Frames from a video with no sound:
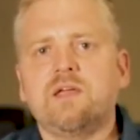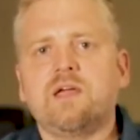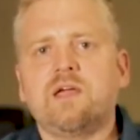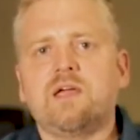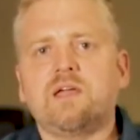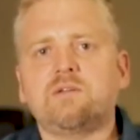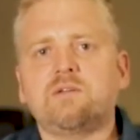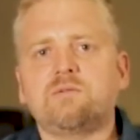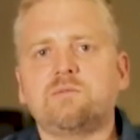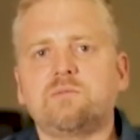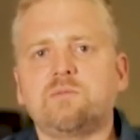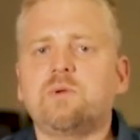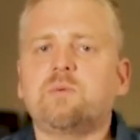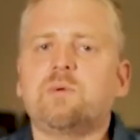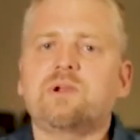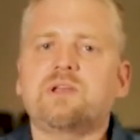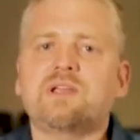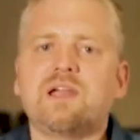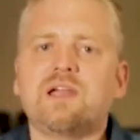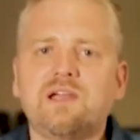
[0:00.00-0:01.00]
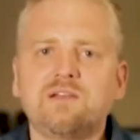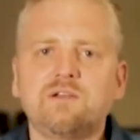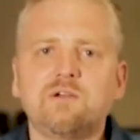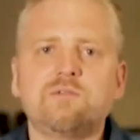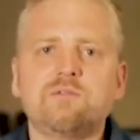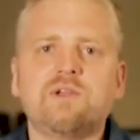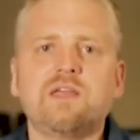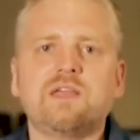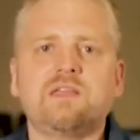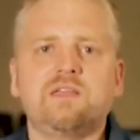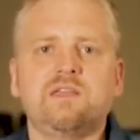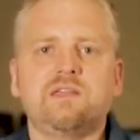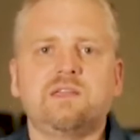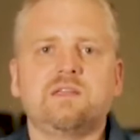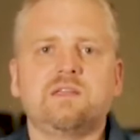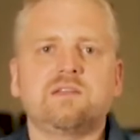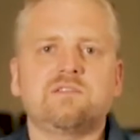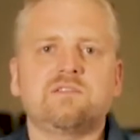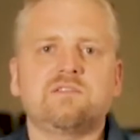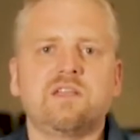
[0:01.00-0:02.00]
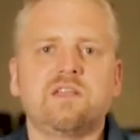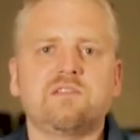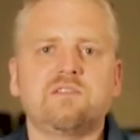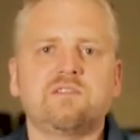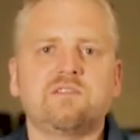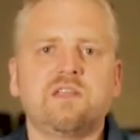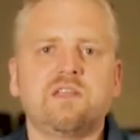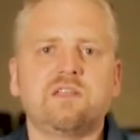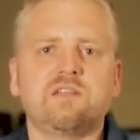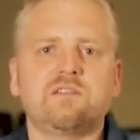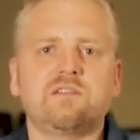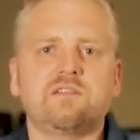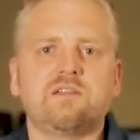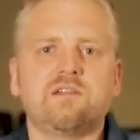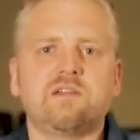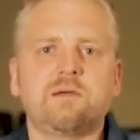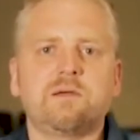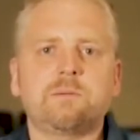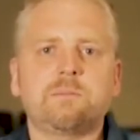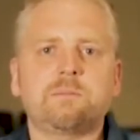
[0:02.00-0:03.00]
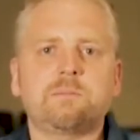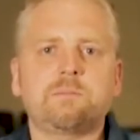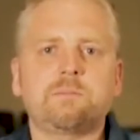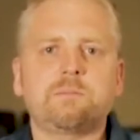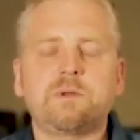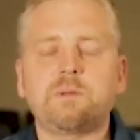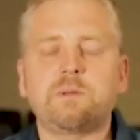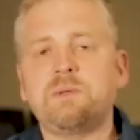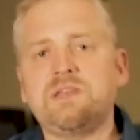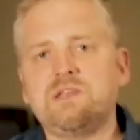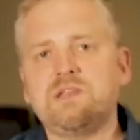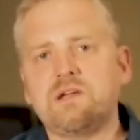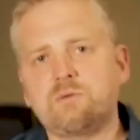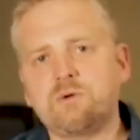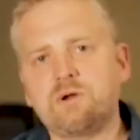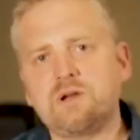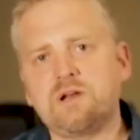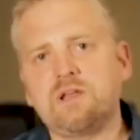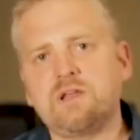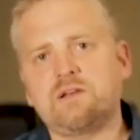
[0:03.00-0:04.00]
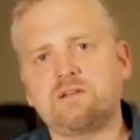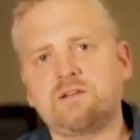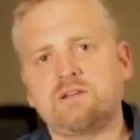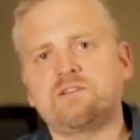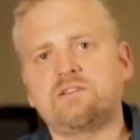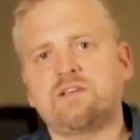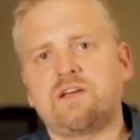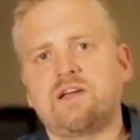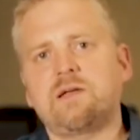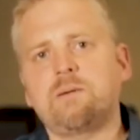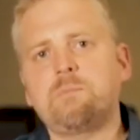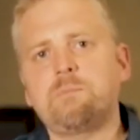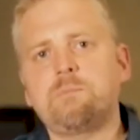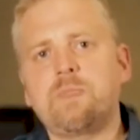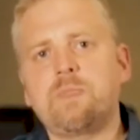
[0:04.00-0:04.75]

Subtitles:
And we were kind of lucky in a sense that the media really at the time